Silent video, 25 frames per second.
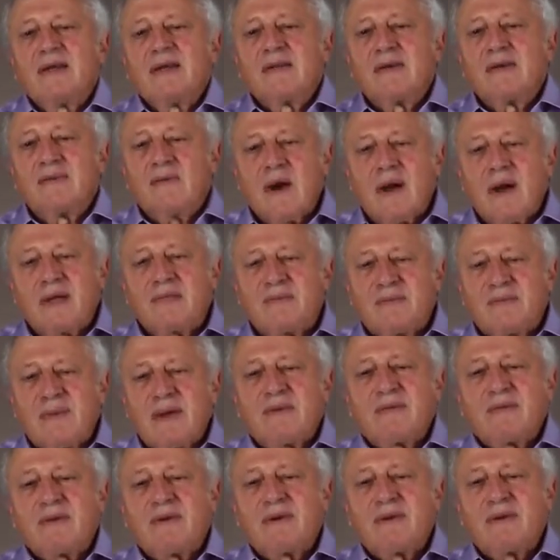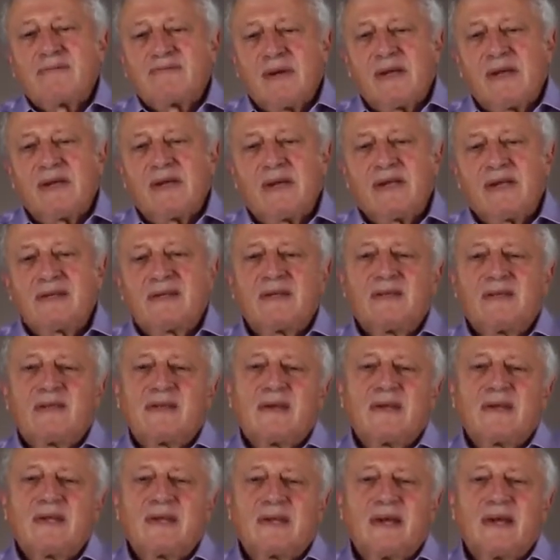the white paper of May
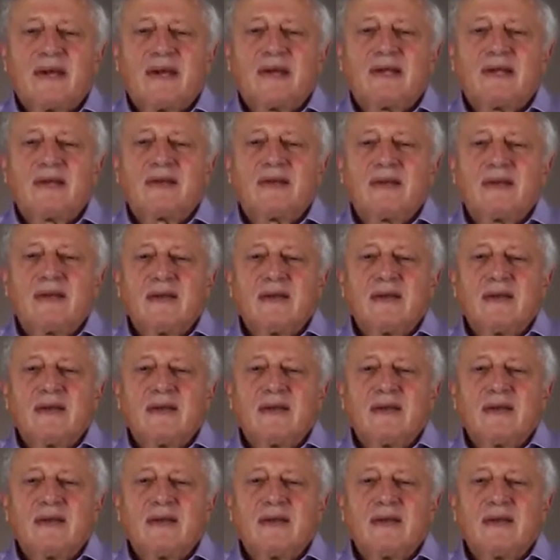1939,